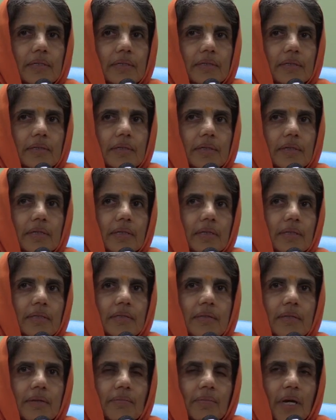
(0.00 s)

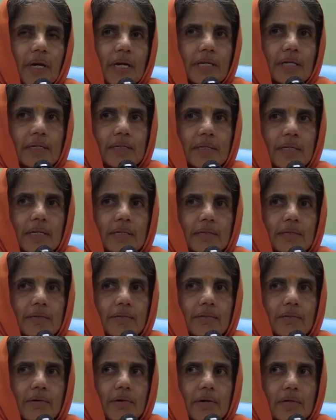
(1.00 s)
It's a mind that
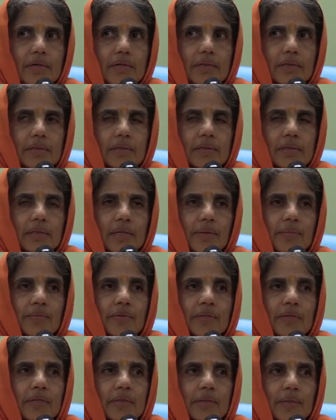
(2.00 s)
is called in
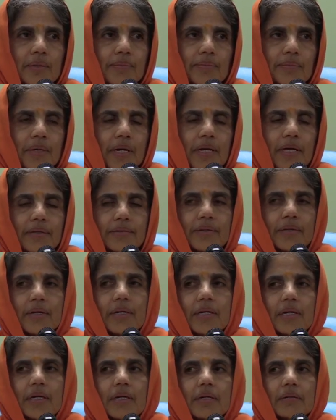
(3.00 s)
Sanskritam as
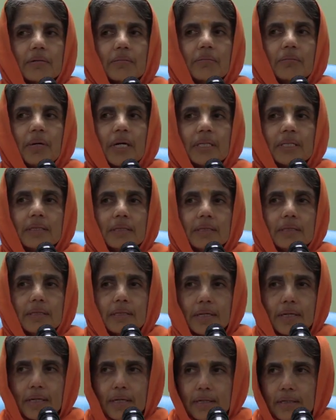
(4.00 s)

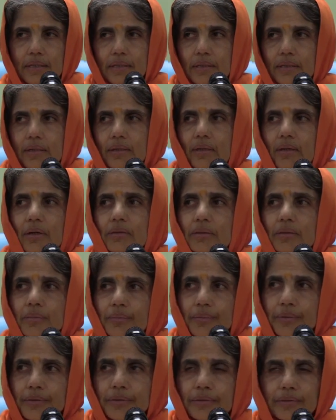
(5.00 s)
bhadra,
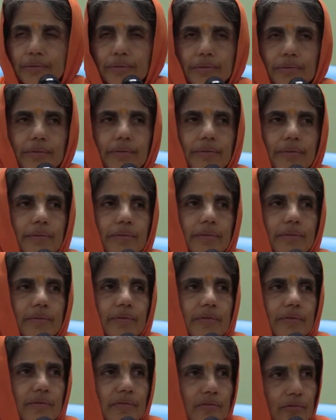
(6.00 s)
auspicious,
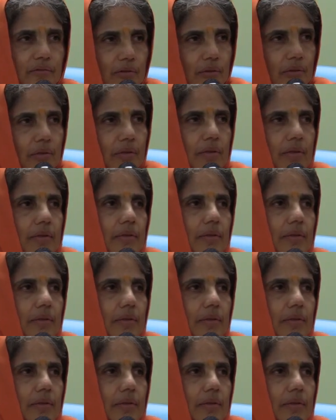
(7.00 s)
full.